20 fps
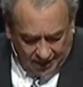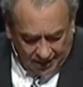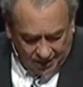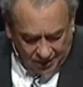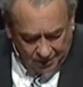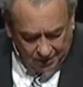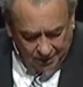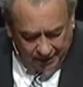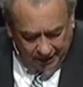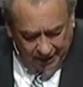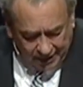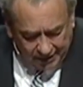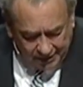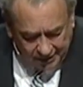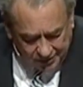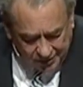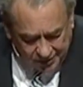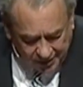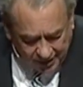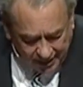and you begin
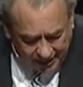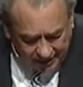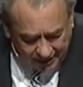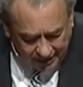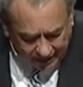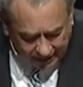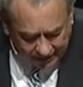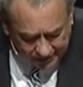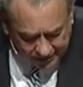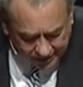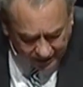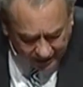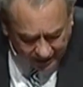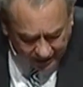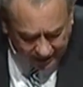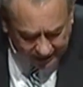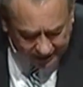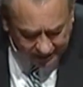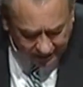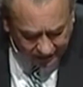to stand
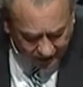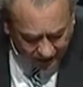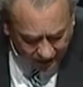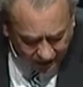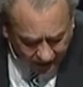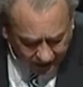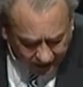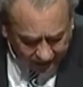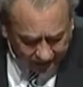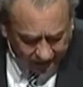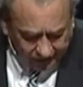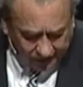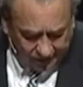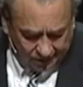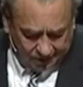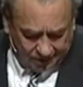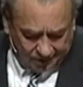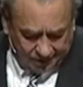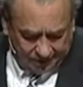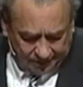outside to knock at the
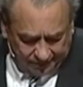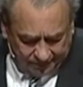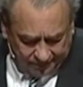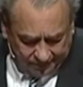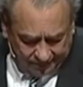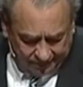door,